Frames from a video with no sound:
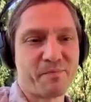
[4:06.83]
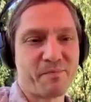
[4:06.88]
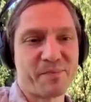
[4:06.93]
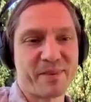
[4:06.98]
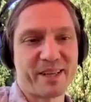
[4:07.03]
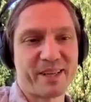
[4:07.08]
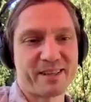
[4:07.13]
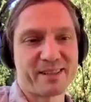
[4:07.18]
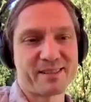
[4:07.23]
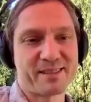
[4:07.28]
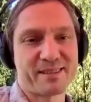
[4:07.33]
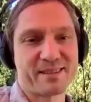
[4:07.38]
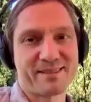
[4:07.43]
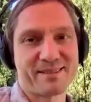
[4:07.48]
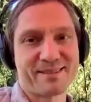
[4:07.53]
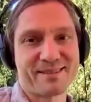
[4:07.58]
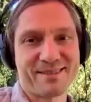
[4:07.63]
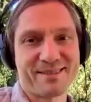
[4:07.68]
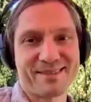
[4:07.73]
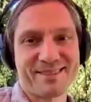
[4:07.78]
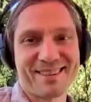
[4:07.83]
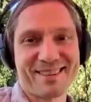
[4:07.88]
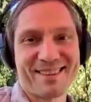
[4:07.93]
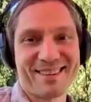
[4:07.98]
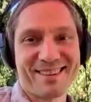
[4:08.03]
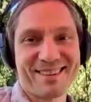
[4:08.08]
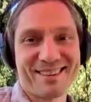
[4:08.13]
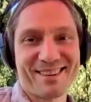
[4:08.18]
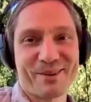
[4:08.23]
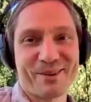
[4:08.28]
it is
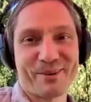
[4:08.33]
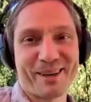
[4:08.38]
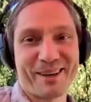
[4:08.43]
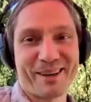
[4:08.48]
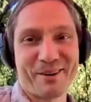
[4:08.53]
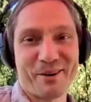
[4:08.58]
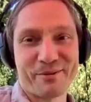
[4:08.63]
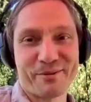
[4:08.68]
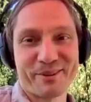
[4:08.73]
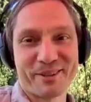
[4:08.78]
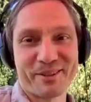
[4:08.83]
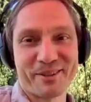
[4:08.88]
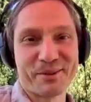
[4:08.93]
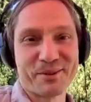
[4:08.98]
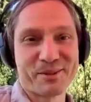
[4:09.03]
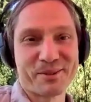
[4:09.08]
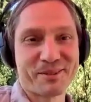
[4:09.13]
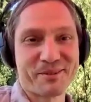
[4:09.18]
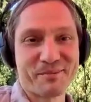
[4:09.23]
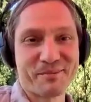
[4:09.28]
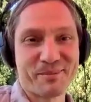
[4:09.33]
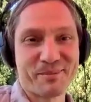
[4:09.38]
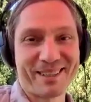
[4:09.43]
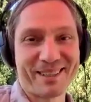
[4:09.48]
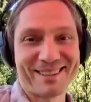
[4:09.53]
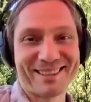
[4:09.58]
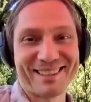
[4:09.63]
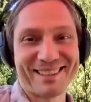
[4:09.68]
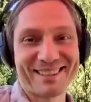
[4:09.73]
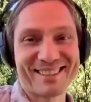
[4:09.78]
quite often used by
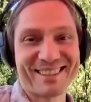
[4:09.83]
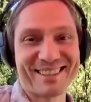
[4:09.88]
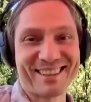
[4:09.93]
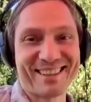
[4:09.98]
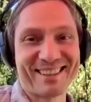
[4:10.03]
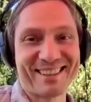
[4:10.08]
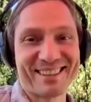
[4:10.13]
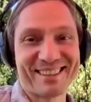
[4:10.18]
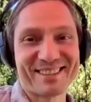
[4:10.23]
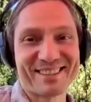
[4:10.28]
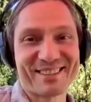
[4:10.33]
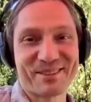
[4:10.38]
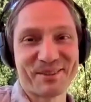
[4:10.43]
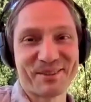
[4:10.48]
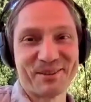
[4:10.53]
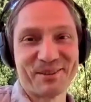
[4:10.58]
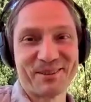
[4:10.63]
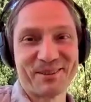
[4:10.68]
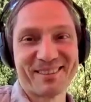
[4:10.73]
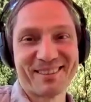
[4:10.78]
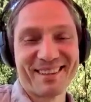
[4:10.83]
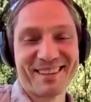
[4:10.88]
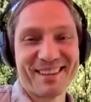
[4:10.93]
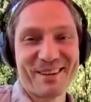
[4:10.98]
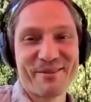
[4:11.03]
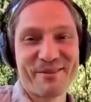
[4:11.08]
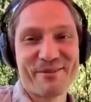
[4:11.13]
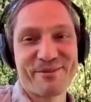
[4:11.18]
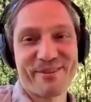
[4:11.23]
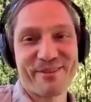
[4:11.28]
data scientists to
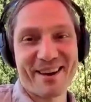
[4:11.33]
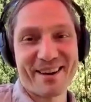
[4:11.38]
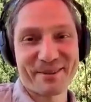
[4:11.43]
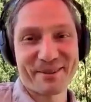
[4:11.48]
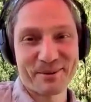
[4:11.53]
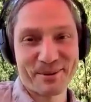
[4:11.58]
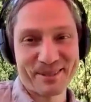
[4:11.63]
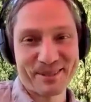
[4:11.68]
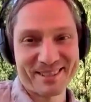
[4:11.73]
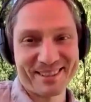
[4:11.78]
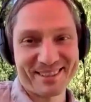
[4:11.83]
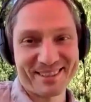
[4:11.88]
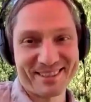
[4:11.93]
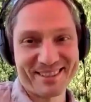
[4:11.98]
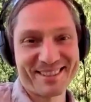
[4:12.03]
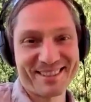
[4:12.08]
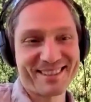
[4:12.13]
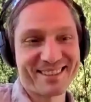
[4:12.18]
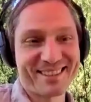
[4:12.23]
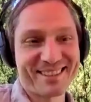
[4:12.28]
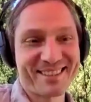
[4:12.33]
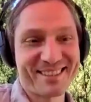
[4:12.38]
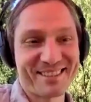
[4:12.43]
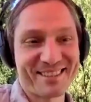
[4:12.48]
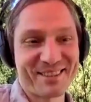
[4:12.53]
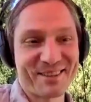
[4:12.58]
fake the results. So